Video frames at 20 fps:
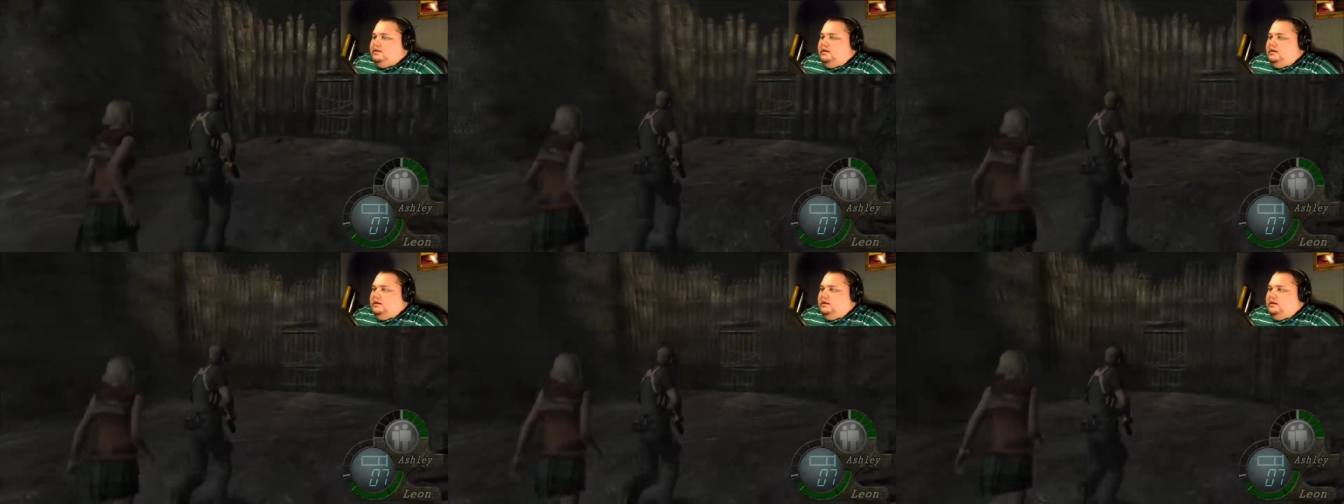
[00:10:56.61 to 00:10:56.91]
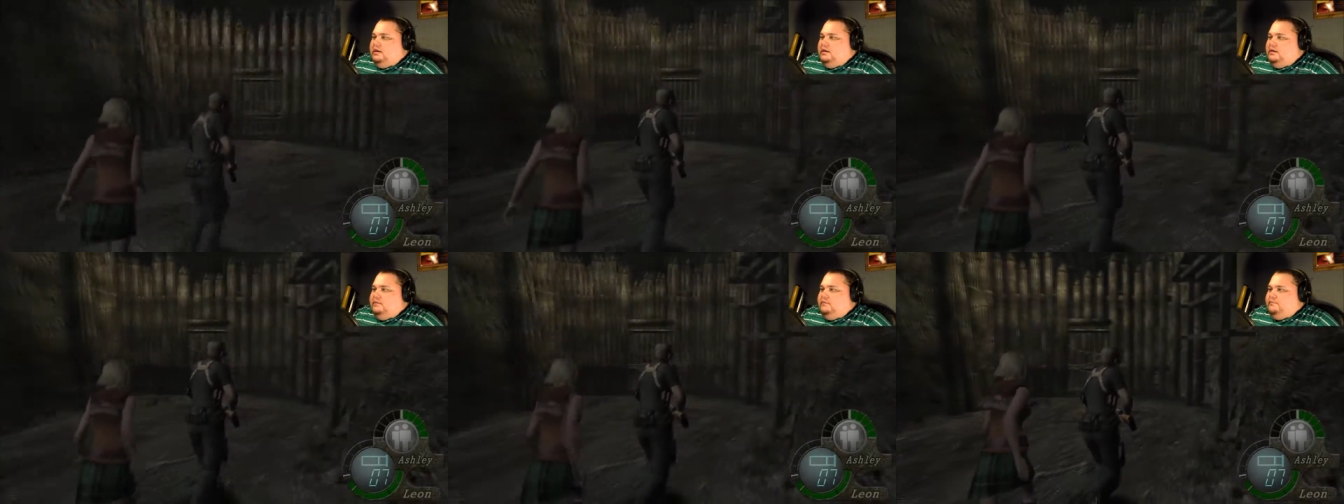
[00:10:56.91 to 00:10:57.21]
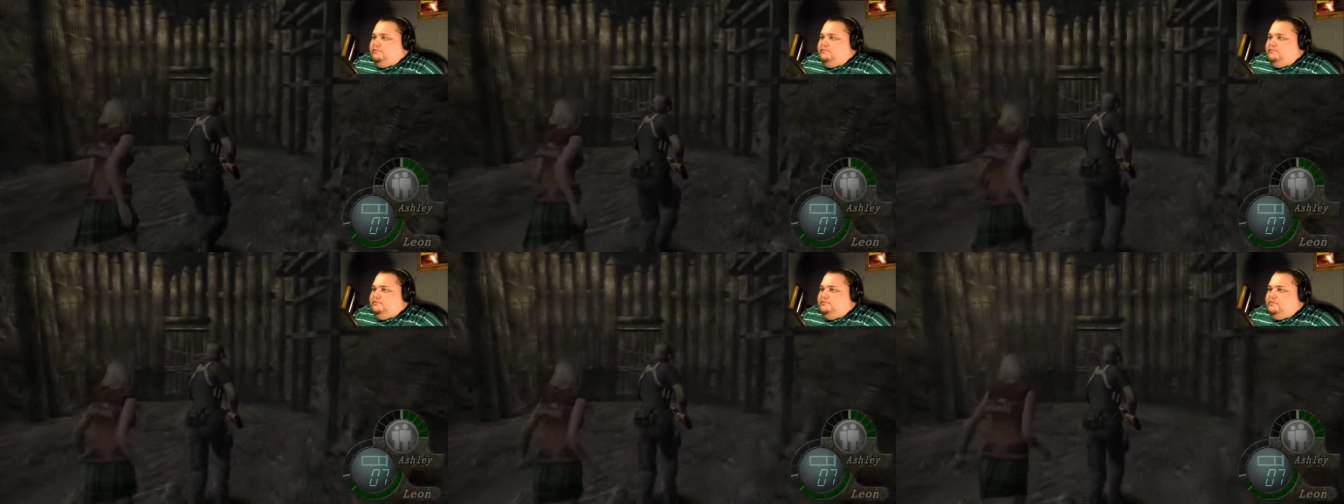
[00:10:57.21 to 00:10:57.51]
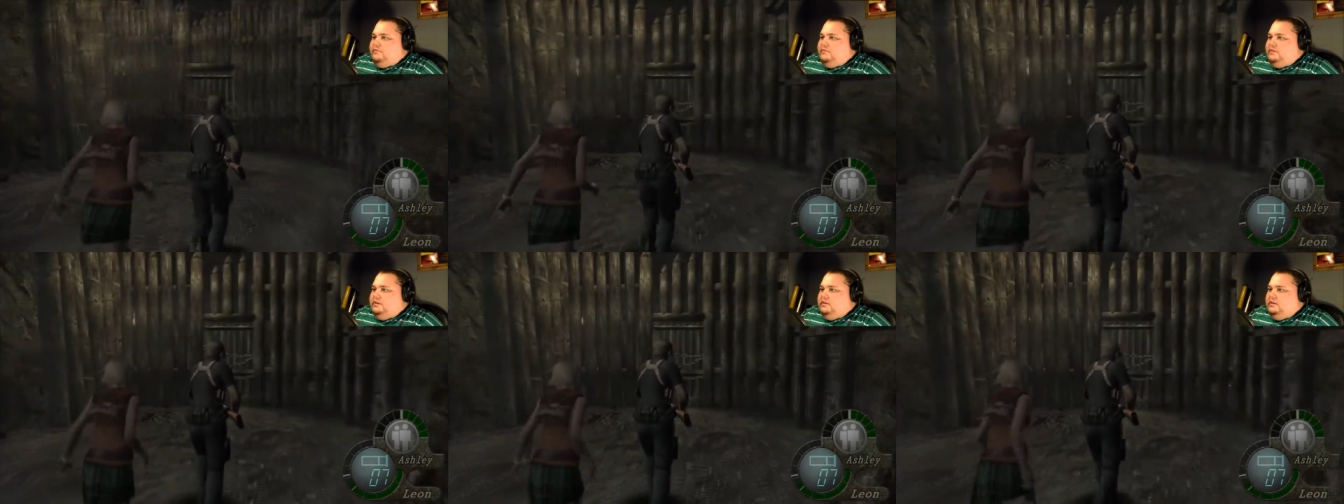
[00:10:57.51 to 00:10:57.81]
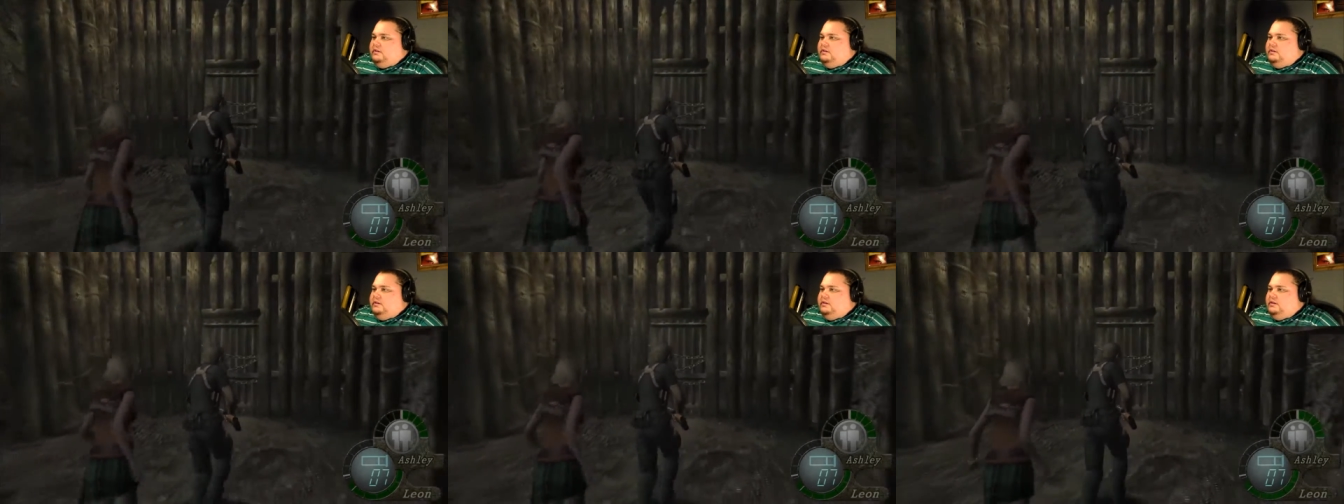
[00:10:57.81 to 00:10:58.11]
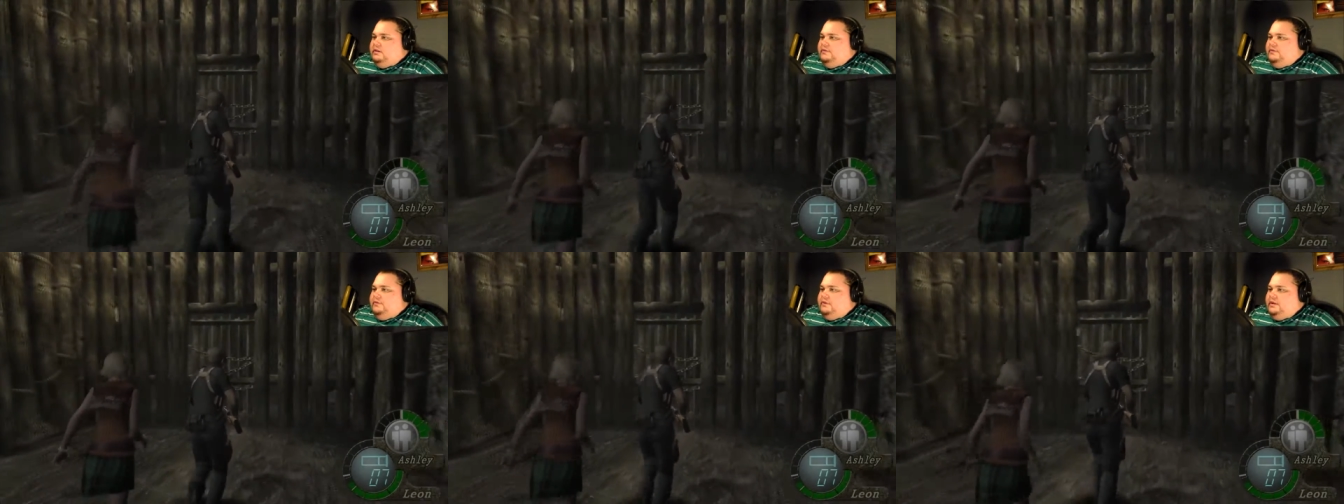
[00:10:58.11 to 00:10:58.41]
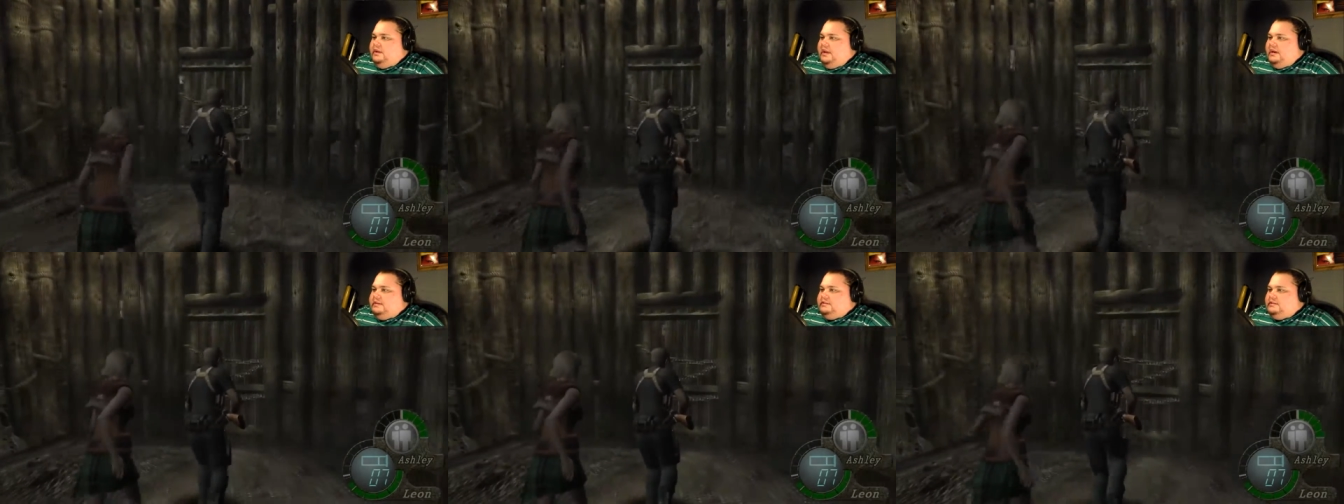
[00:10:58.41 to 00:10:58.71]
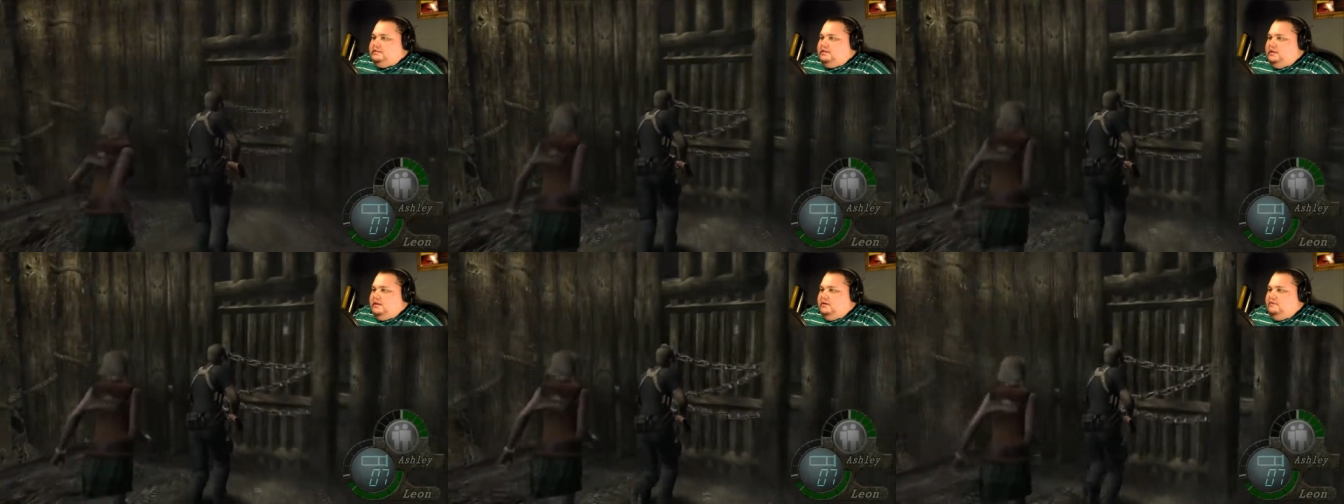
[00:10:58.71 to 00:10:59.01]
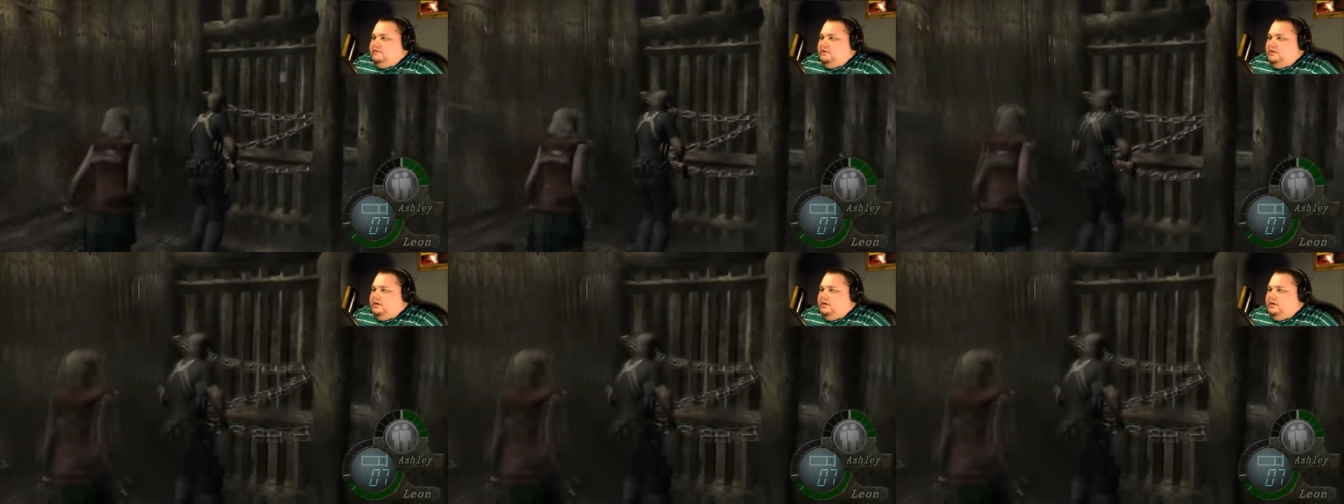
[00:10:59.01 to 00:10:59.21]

Um, the next set of,